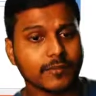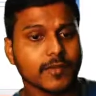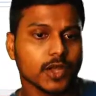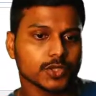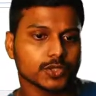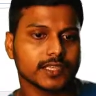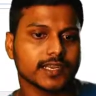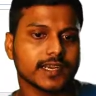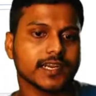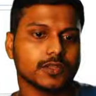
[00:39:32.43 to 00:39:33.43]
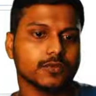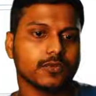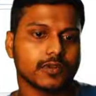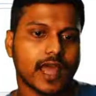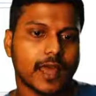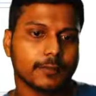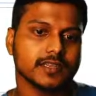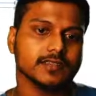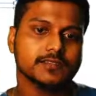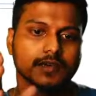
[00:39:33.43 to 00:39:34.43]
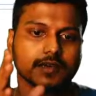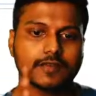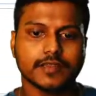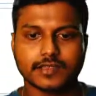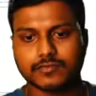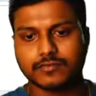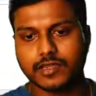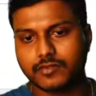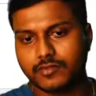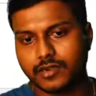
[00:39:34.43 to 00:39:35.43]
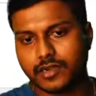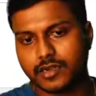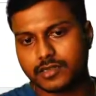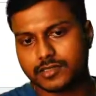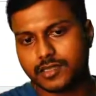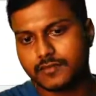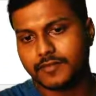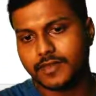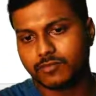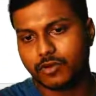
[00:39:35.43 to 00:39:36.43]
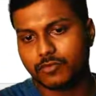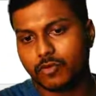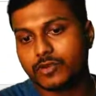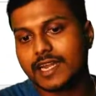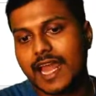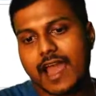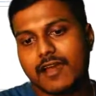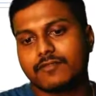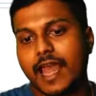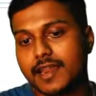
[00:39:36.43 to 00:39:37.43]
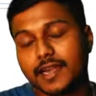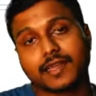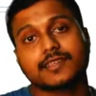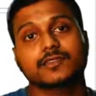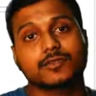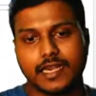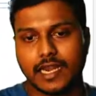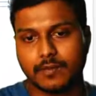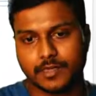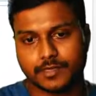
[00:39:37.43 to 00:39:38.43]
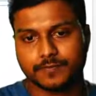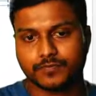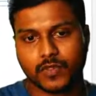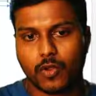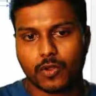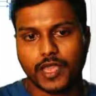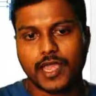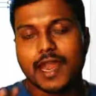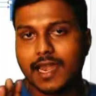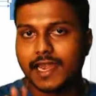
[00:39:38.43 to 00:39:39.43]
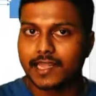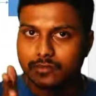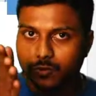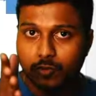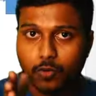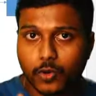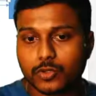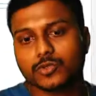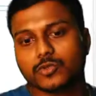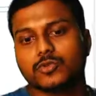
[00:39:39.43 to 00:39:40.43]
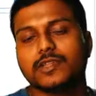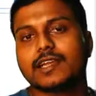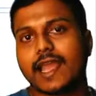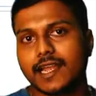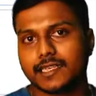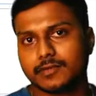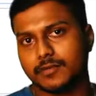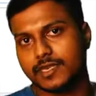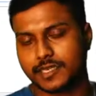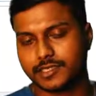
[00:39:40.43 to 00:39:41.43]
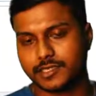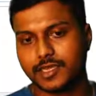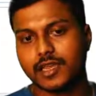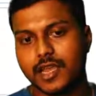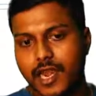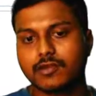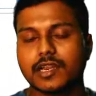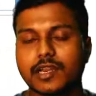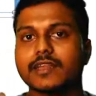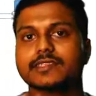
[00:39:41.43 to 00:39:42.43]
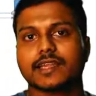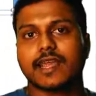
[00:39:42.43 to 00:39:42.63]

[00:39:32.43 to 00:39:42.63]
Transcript: So in read through, what would happen is service won't have direct access to database. Okay, it has to go through the cache memory actually. It will request cache.